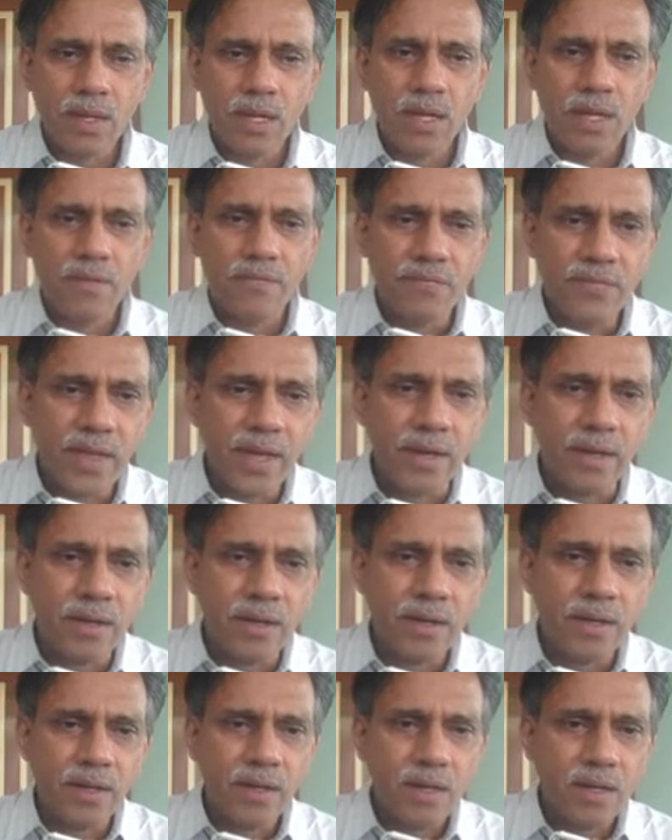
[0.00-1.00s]
then
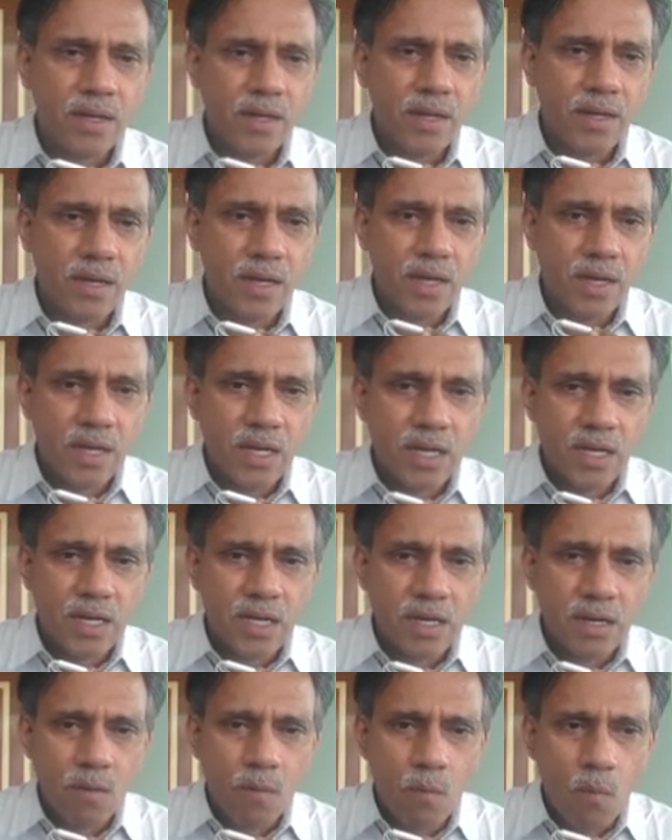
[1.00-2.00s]

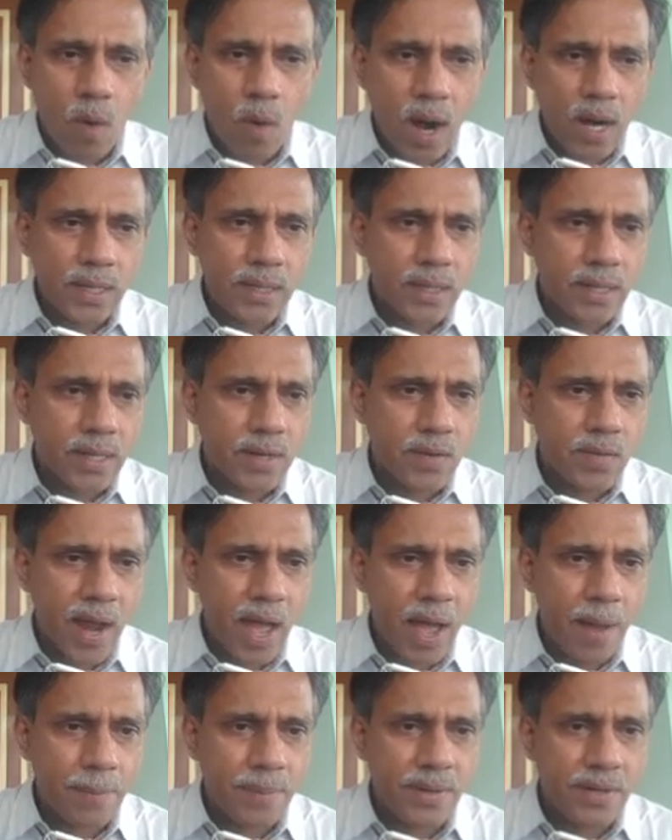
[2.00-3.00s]
what will
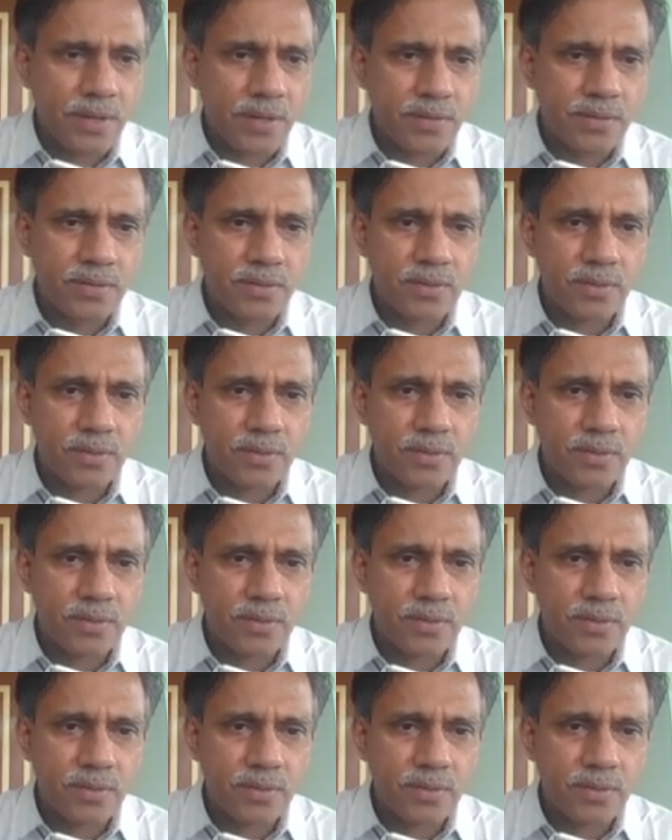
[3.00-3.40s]
happen is,